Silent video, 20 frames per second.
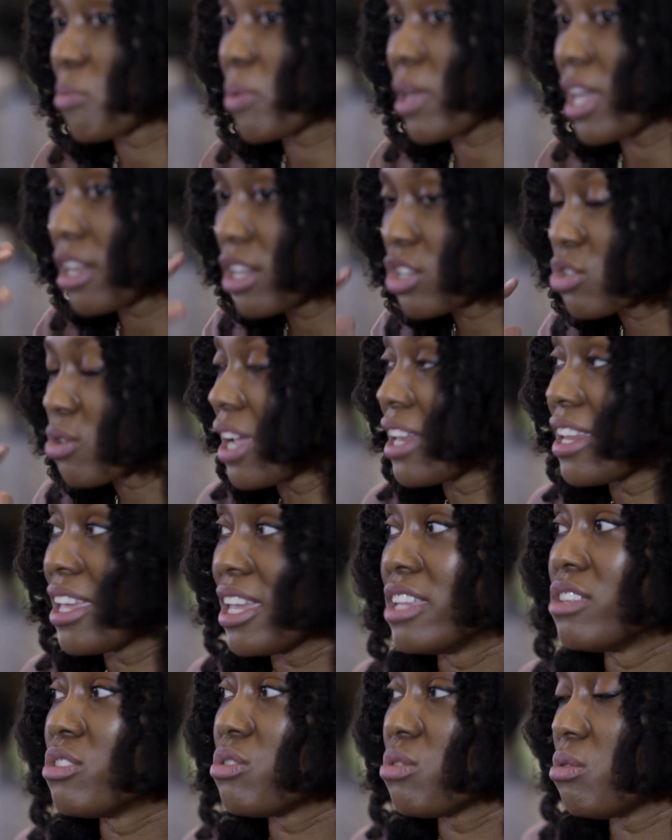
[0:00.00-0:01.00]
penetrate
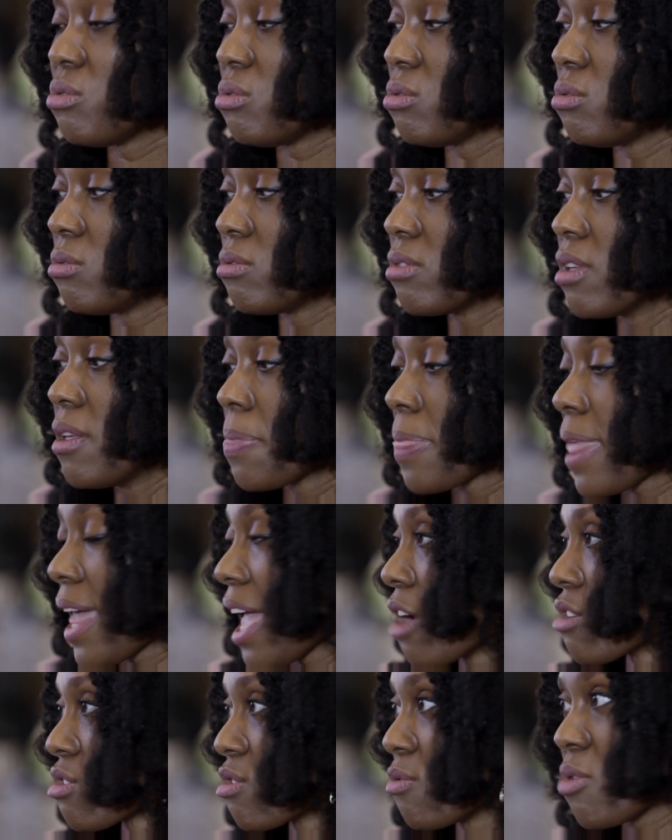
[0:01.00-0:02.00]
into the
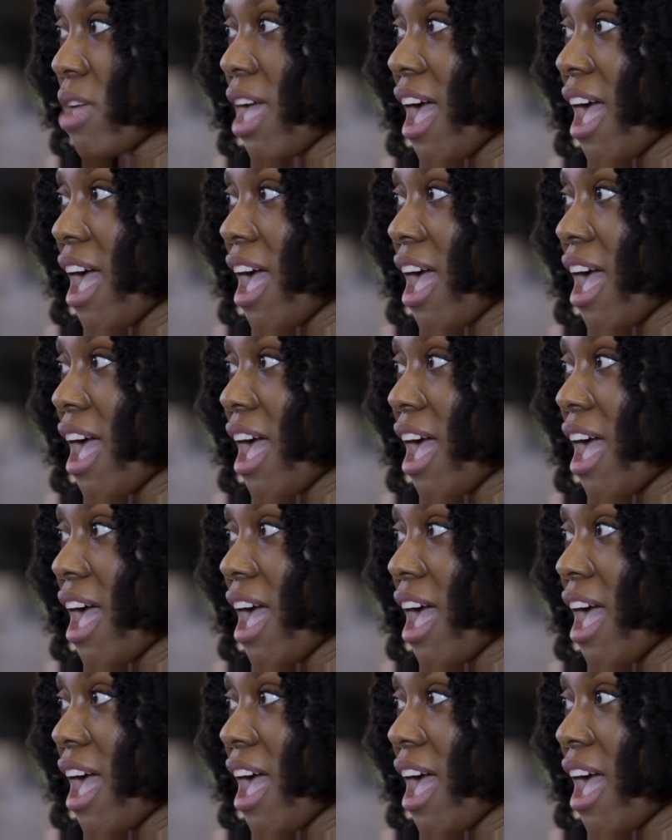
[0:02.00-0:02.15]
hair. So if you